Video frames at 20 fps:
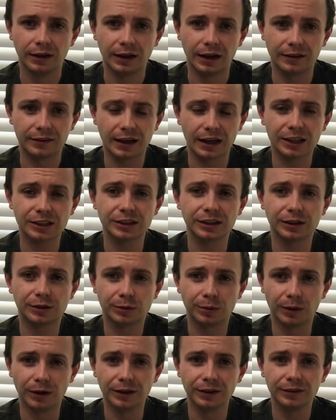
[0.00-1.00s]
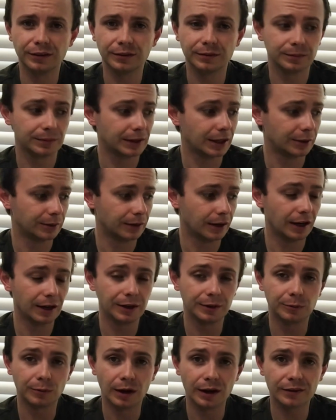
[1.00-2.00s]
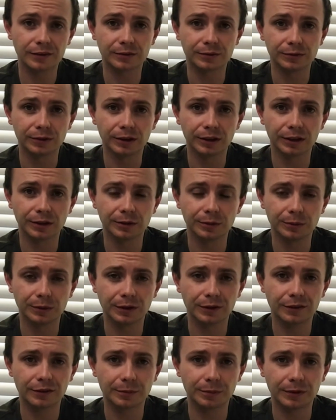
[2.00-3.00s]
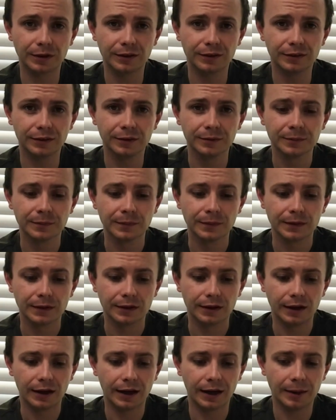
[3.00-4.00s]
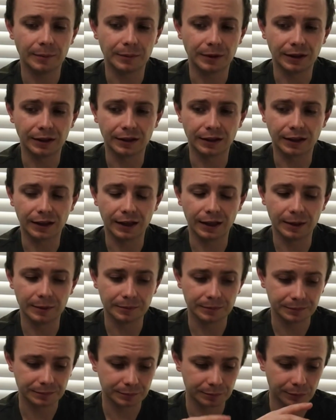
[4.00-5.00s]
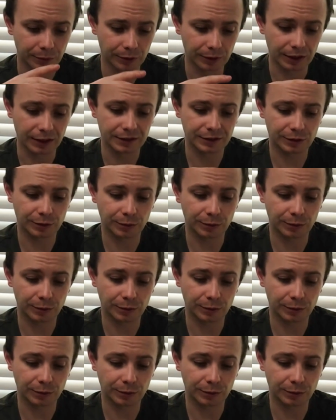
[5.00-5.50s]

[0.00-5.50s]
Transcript: It's actually quiet. Now, I wasn't running it with a suppressor in the game, but it's